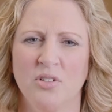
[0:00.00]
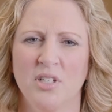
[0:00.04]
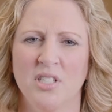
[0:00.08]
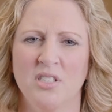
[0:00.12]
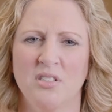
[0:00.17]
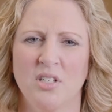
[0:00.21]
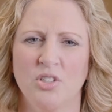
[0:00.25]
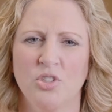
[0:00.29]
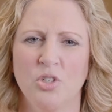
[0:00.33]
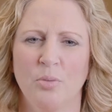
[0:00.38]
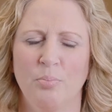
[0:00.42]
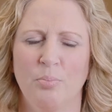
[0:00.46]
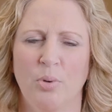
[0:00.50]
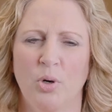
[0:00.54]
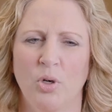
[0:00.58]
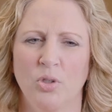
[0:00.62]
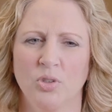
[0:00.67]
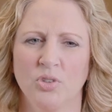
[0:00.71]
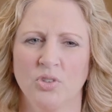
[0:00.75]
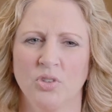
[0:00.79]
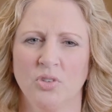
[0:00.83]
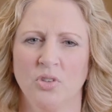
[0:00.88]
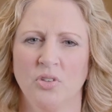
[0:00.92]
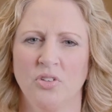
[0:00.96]
it's such a
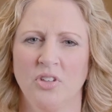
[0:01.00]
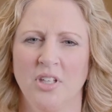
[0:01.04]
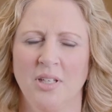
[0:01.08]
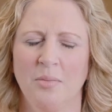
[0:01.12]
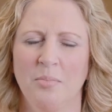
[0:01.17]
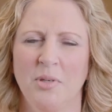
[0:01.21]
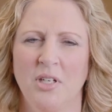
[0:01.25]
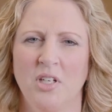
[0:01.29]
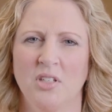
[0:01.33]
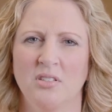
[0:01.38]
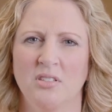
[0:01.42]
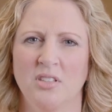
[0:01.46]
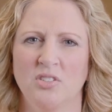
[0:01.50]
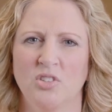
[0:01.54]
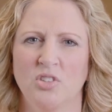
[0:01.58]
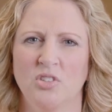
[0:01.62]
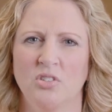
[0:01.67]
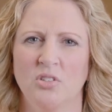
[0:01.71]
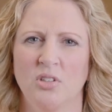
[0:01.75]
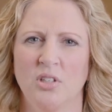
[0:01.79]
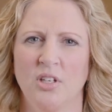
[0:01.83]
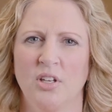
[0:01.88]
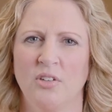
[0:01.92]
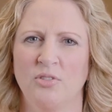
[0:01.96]
personal thing because
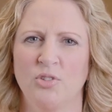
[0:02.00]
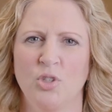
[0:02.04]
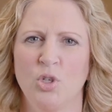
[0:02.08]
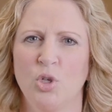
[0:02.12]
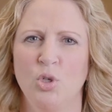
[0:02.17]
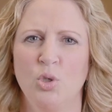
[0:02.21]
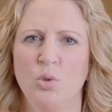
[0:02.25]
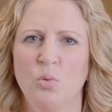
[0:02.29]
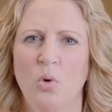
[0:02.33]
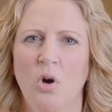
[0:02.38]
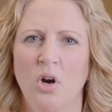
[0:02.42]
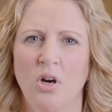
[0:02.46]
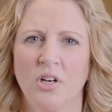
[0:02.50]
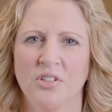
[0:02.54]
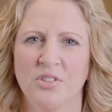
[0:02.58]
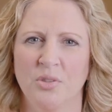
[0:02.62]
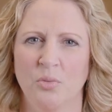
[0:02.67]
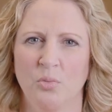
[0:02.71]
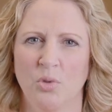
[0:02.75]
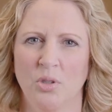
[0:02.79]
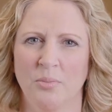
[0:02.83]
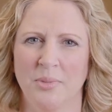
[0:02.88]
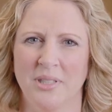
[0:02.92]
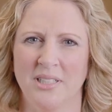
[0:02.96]
it's it's who you are as a
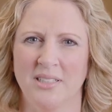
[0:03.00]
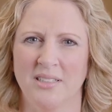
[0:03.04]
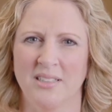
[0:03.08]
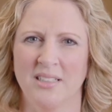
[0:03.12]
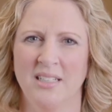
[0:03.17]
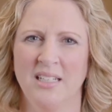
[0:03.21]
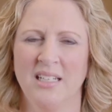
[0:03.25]
woman